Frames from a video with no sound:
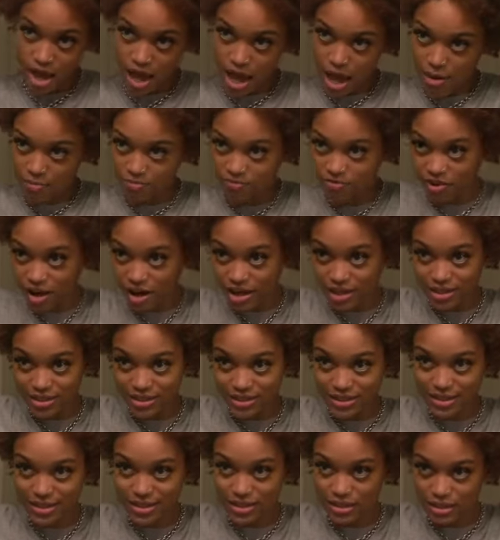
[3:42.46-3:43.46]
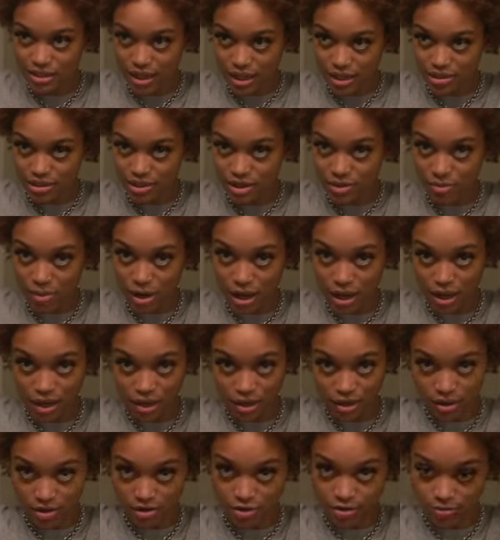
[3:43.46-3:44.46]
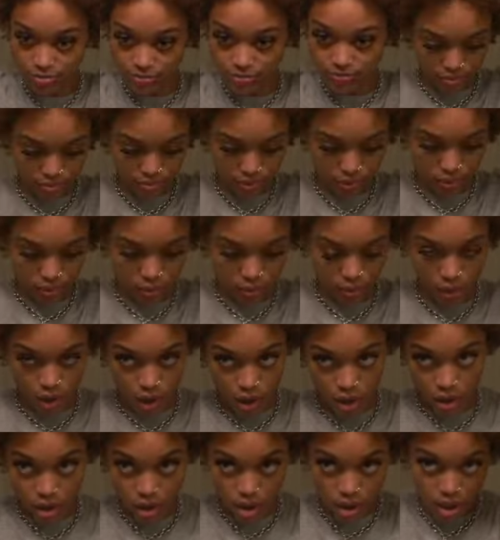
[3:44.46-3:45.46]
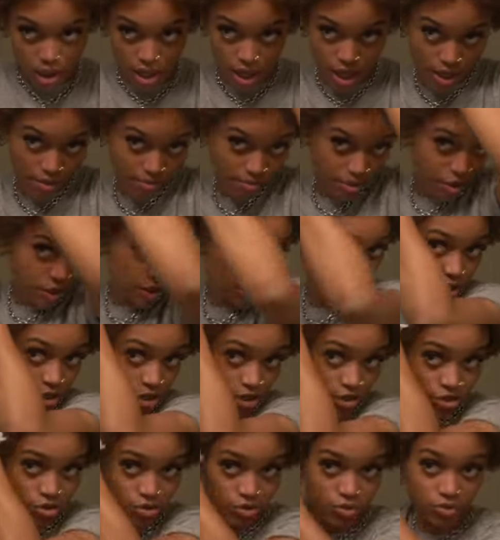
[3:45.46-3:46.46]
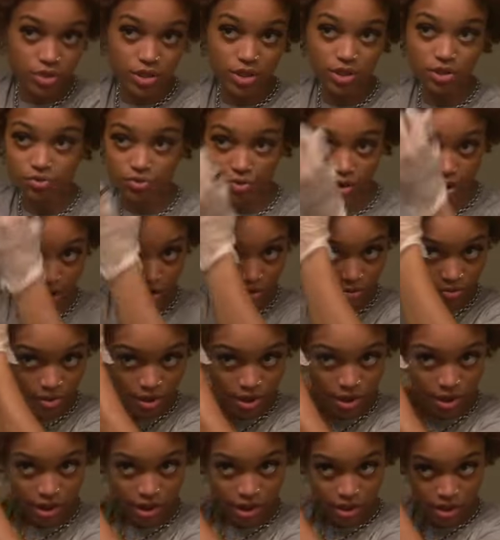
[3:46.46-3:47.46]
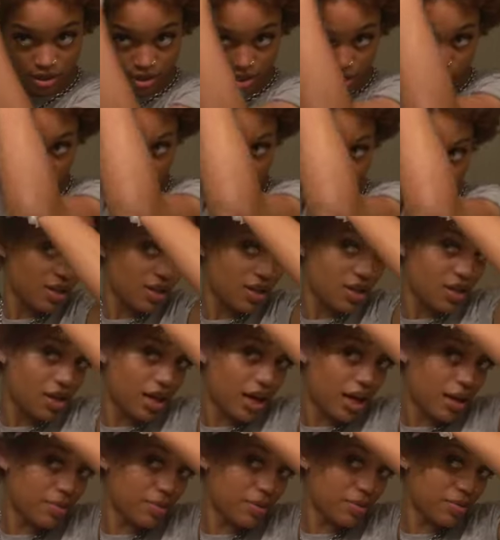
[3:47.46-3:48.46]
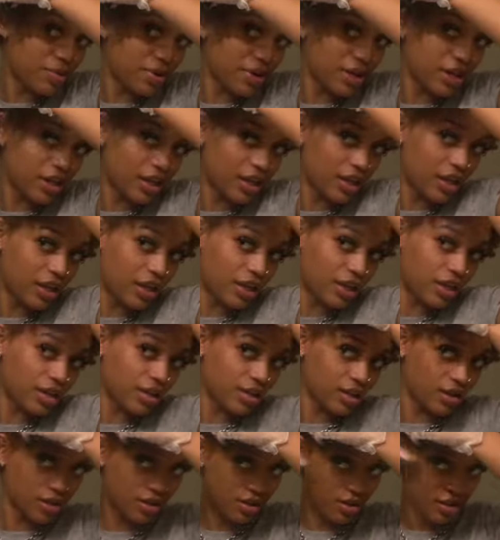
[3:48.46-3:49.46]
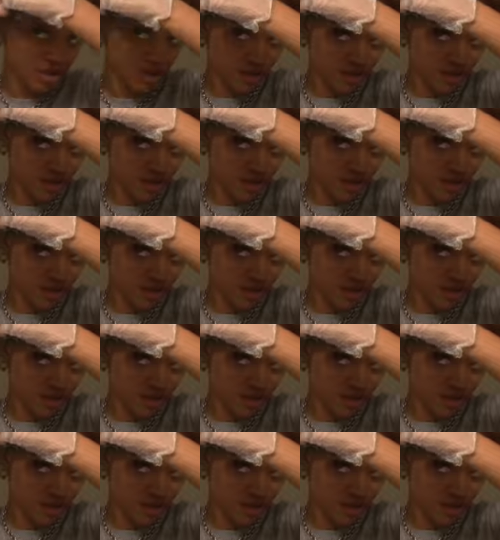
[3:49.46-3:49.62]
I'm finally gonna section my hair. I'm gonna do it the right way. I'm gonna put it in